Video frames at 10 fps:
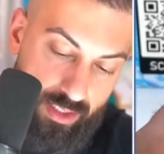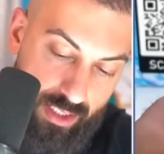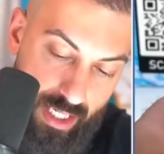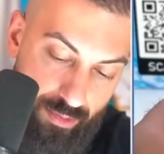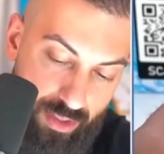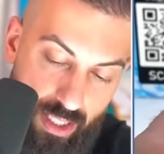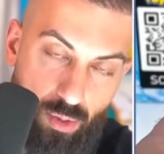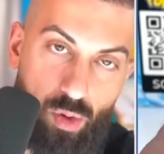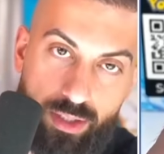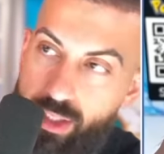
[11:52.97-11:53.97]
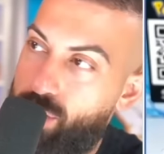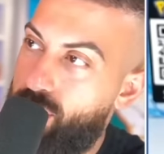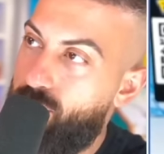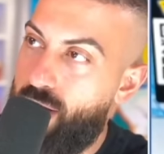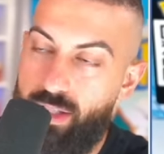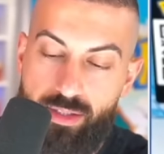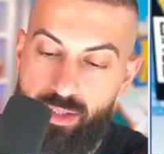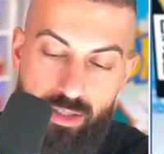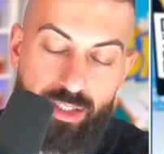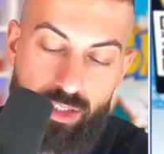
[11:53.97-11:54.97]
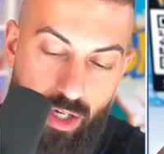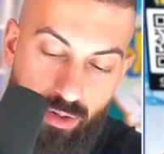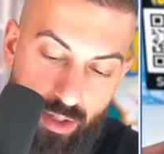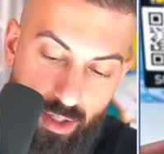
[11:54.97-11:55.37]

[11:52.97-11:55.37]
just see everything at once. And ready? Let's just let's just go.